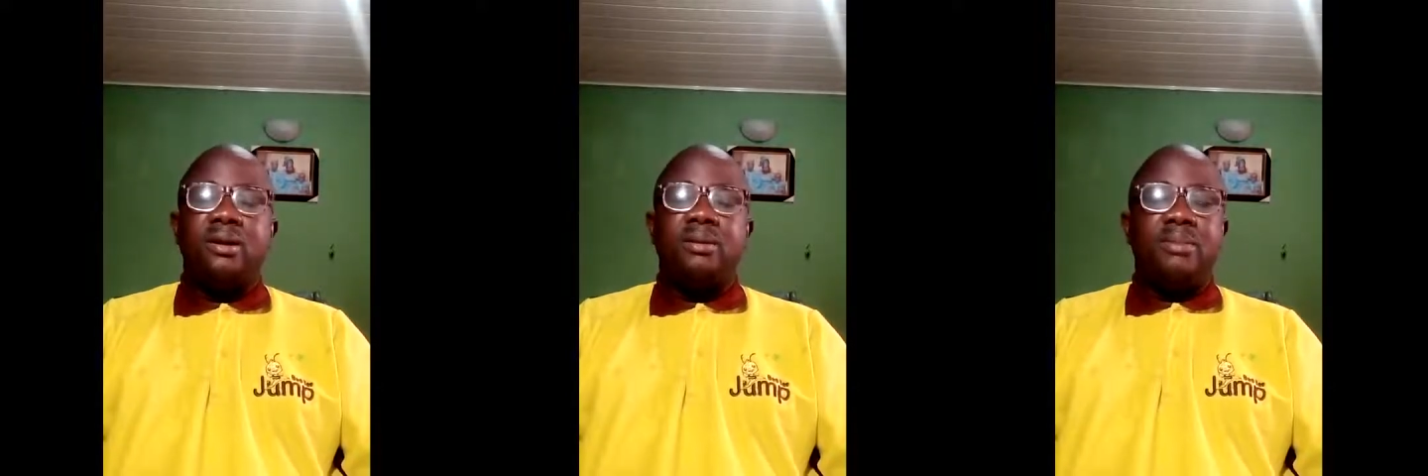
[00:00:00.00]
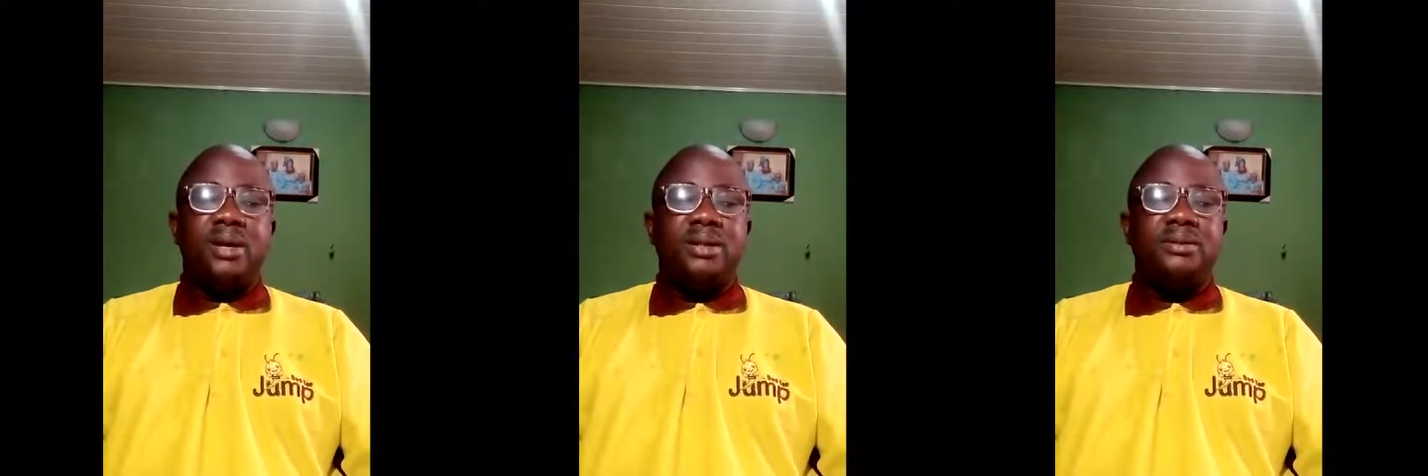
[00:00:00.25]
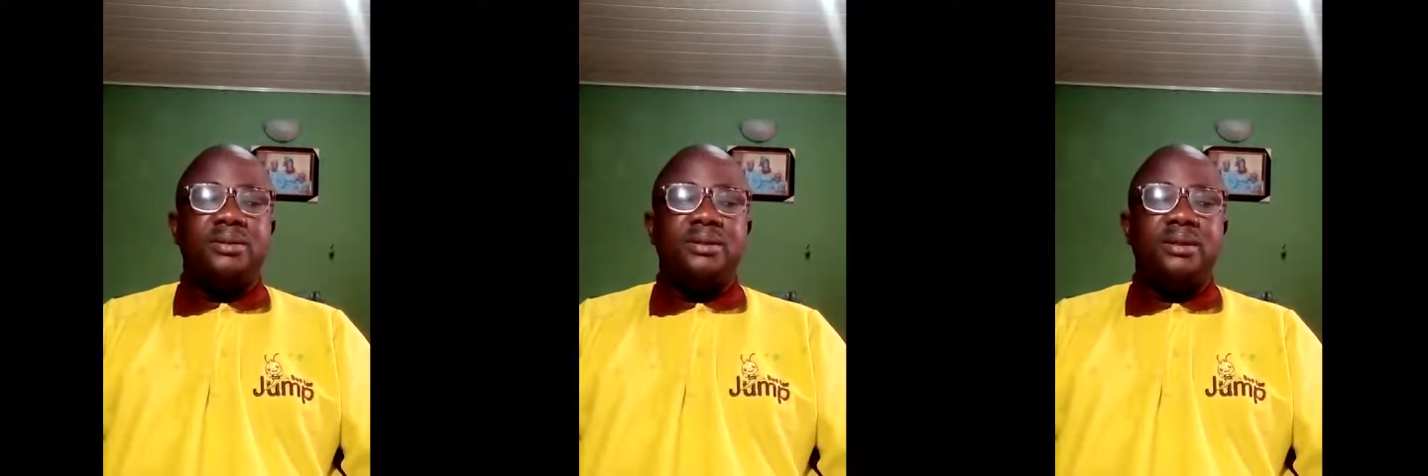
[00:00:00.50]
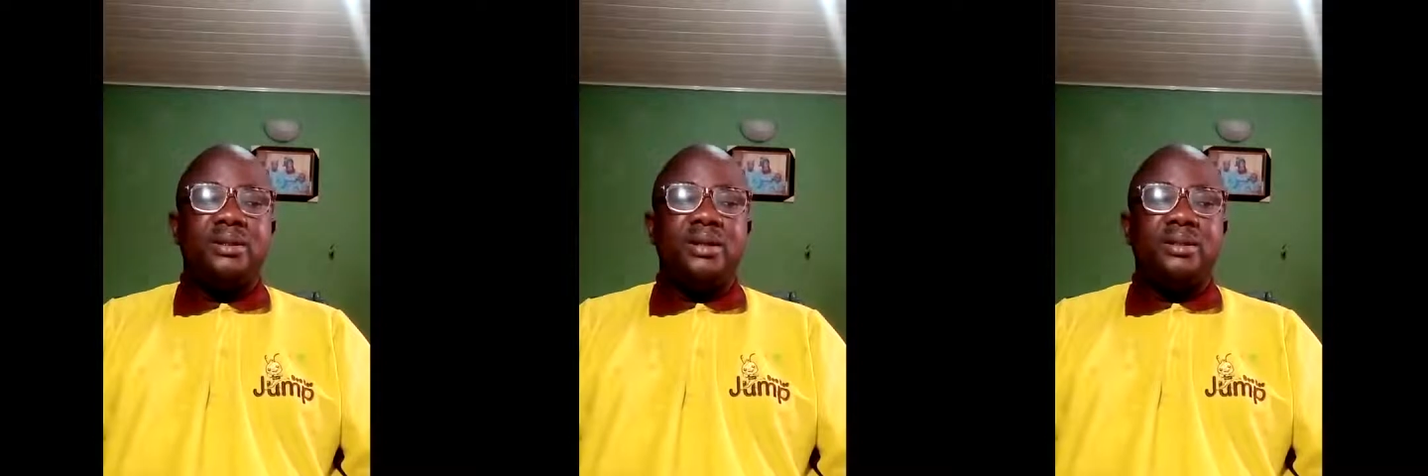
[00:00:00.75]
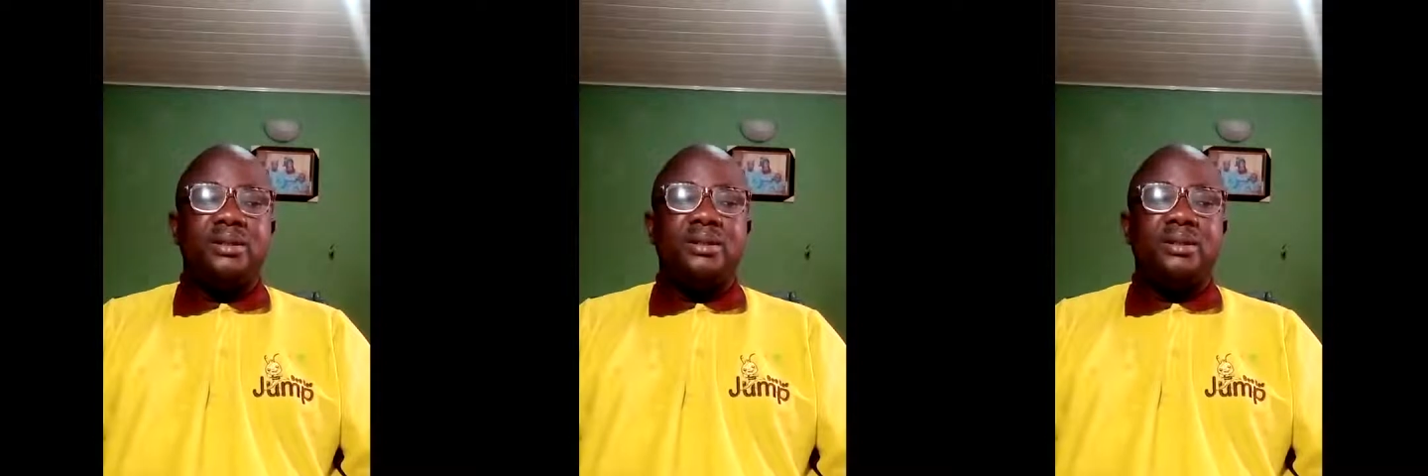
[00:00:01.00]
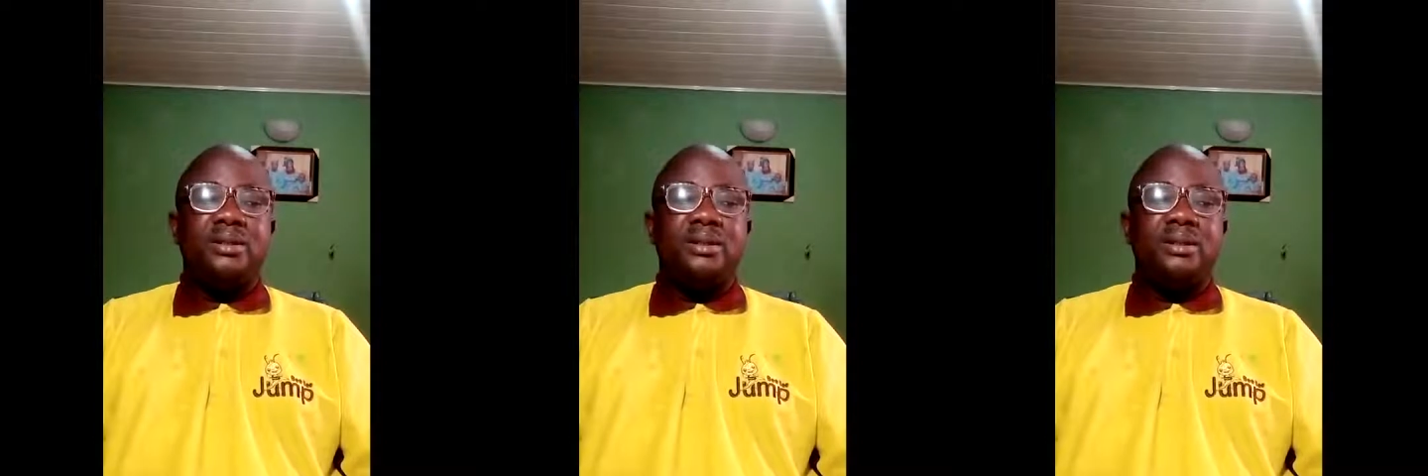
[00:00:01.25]
battery
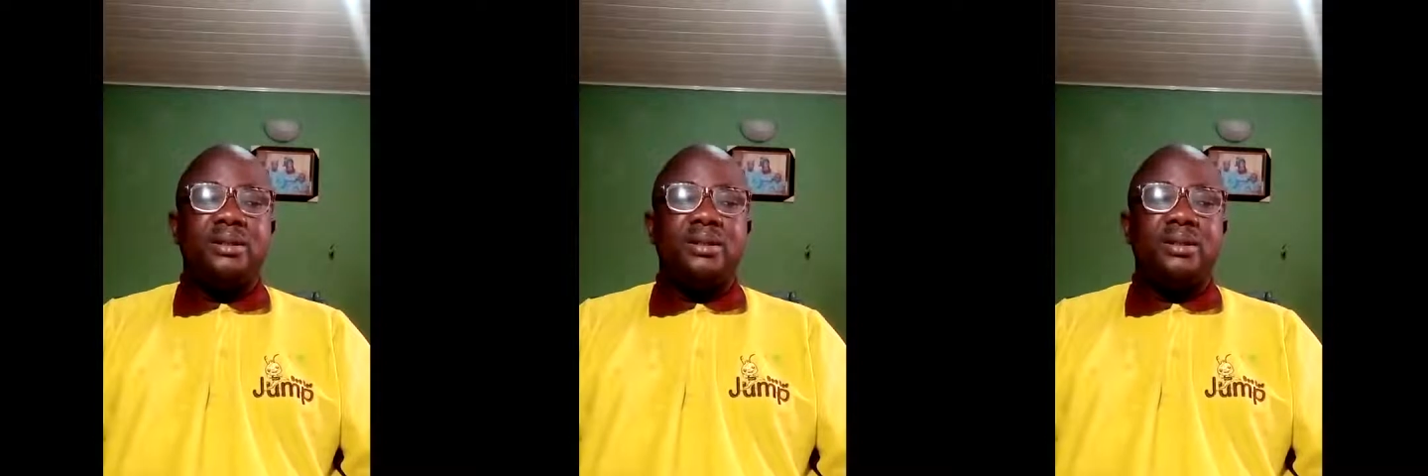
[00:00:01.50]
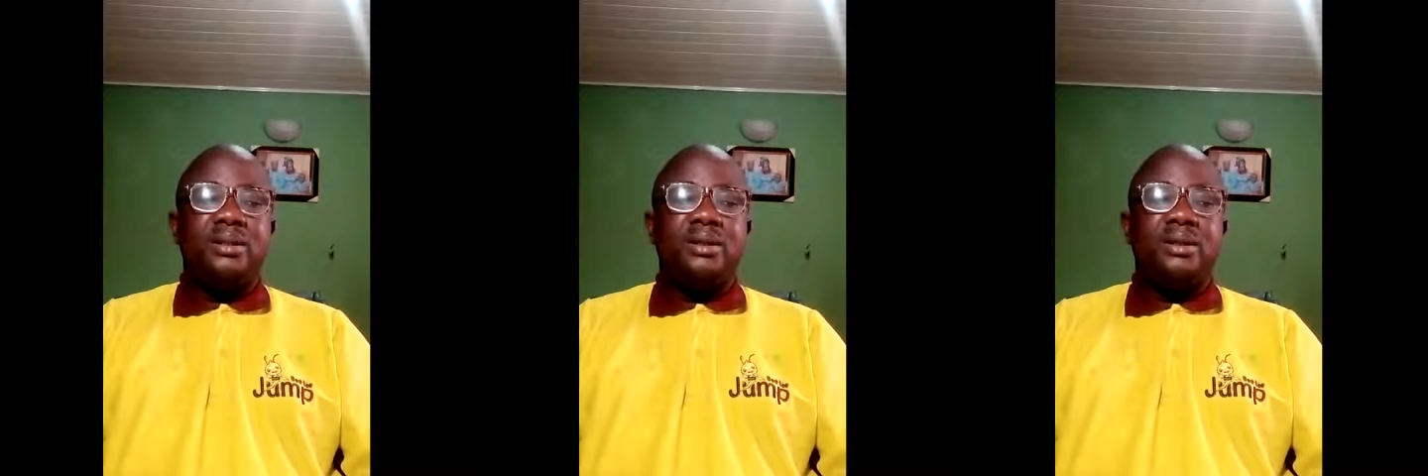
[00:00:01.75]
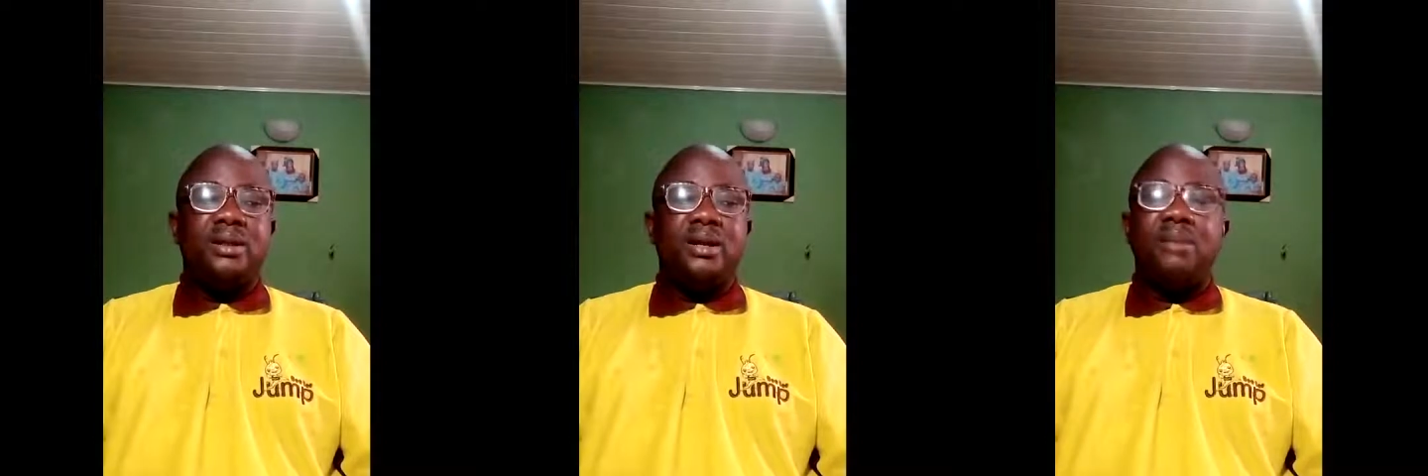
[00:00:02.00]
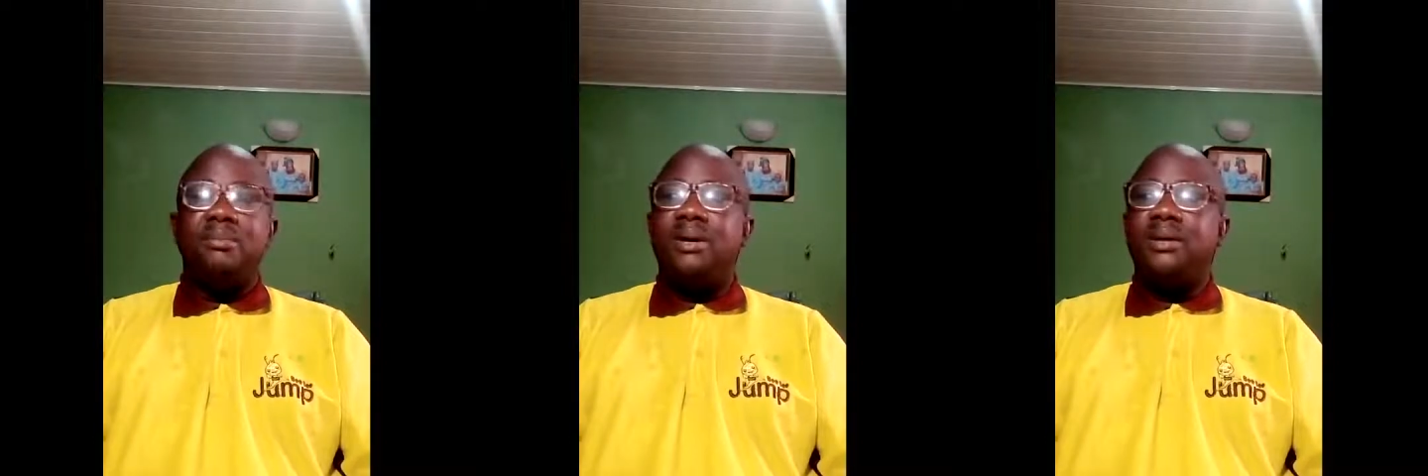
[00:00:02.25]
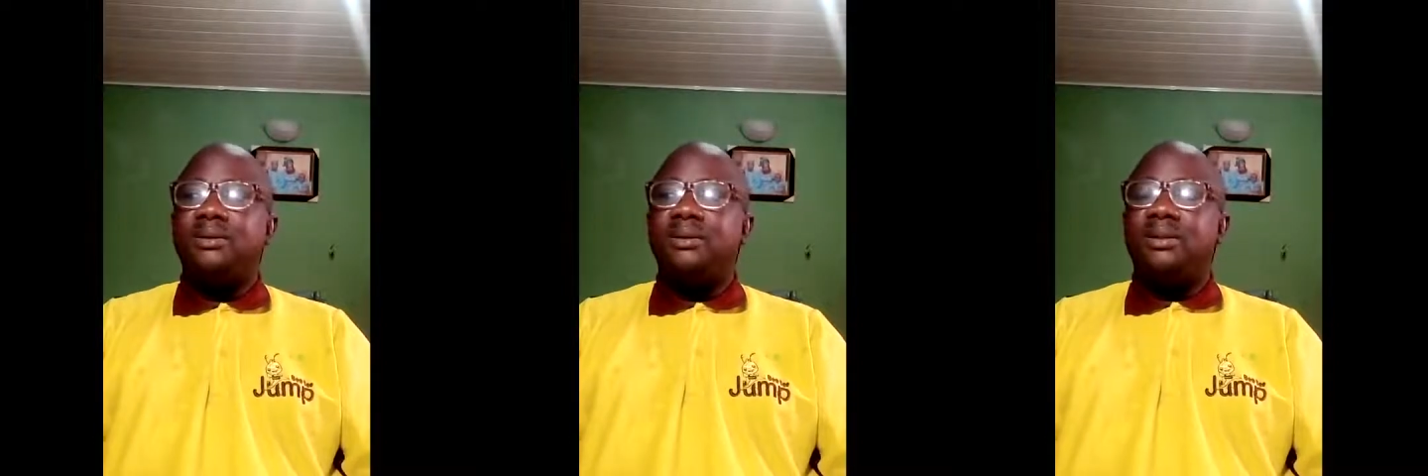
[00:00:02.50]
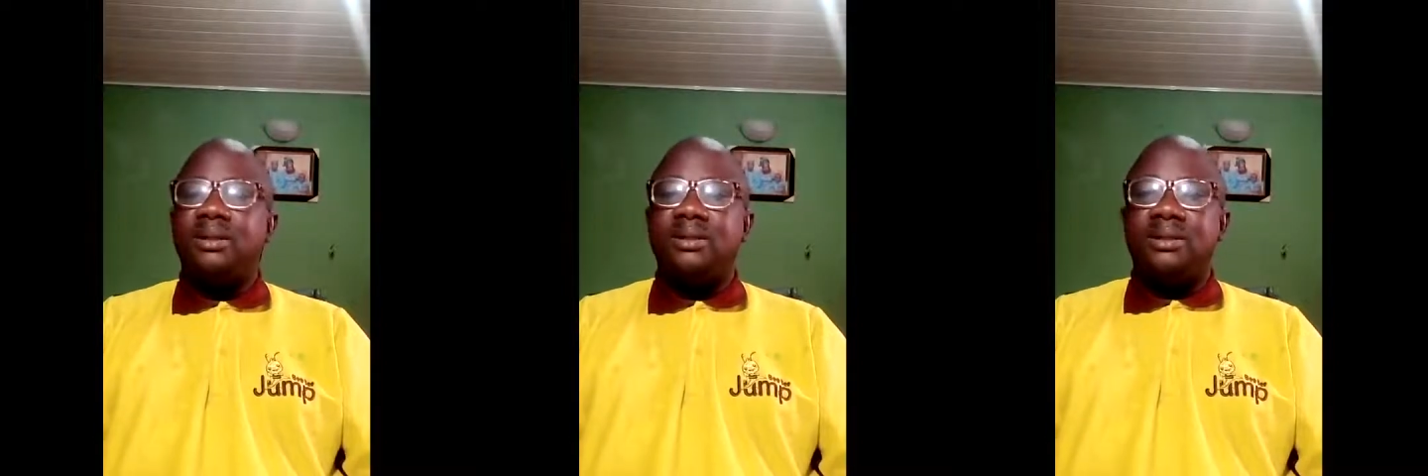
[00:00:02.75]
test and battery
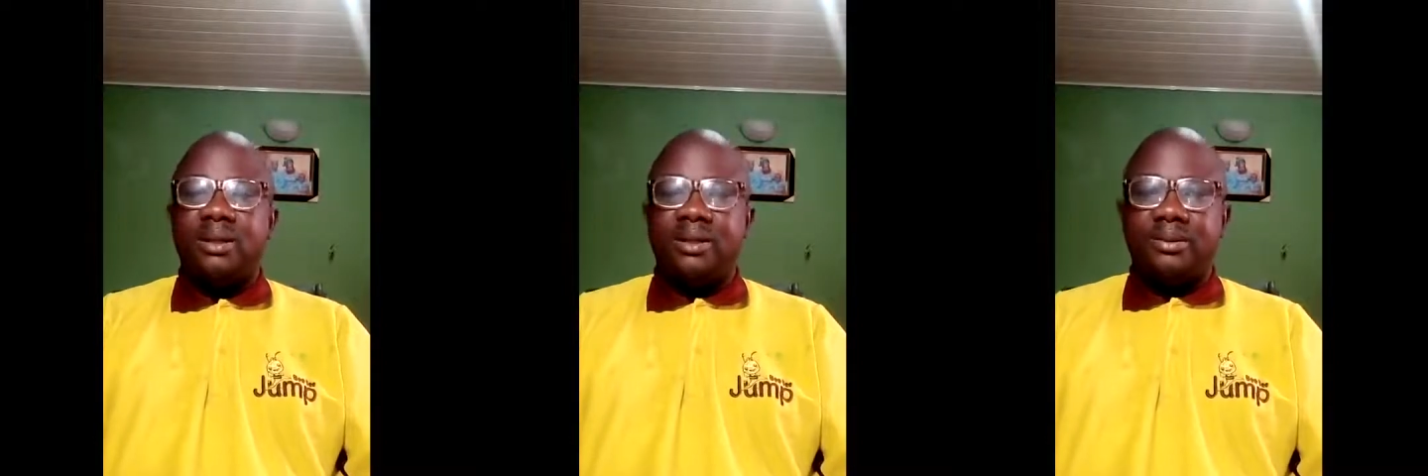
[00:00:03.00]
tester.